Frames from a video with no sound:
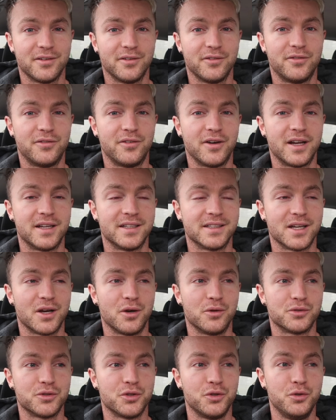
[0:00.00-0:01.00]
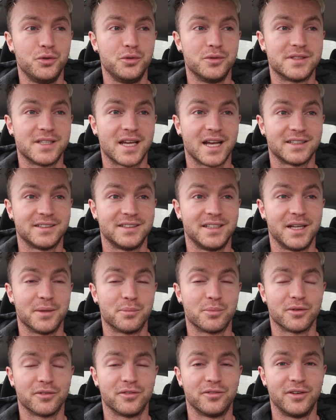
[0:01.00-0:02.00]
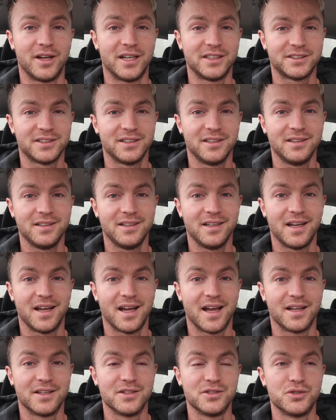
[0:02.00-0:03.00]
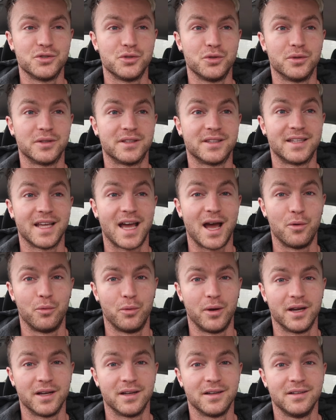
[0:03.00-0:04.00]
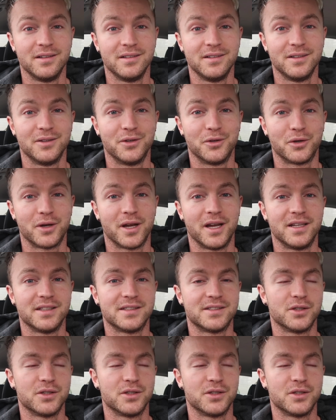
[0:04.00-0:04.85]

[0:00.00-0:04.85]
Find out who is actually a professional and do it that way. Okay,